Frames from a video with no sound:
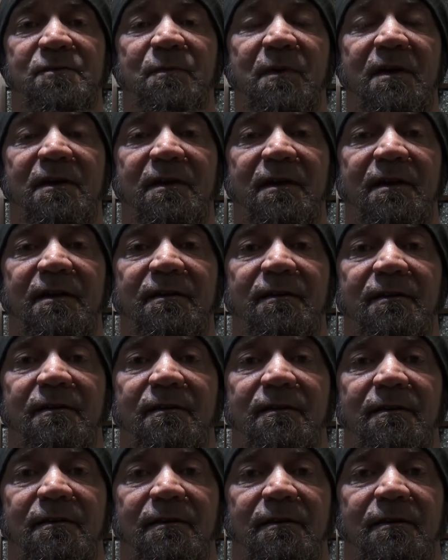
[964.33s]
is by that,
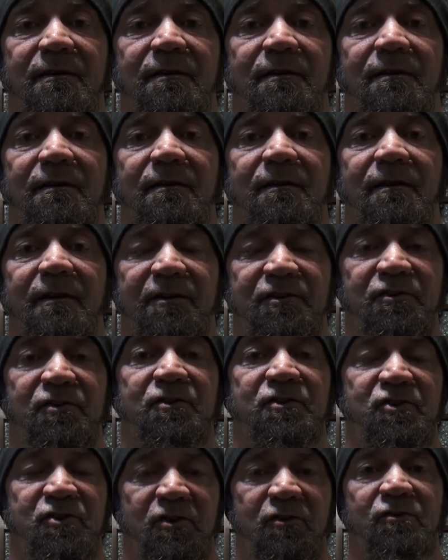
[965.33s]
it
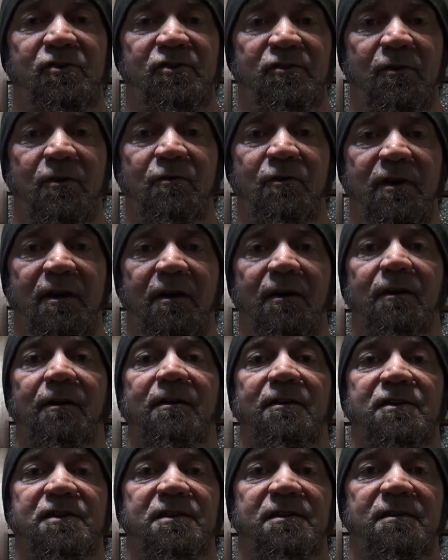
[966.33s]
just shows their own
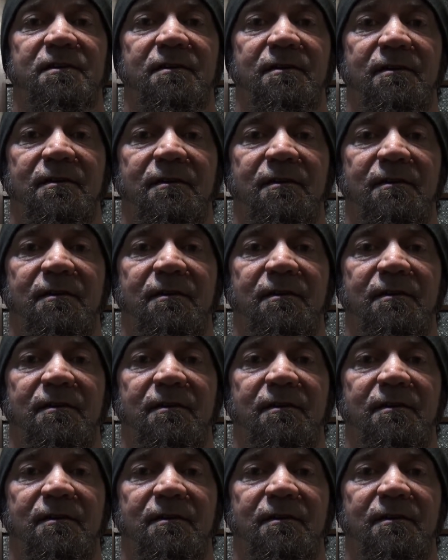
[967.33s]
arrogance.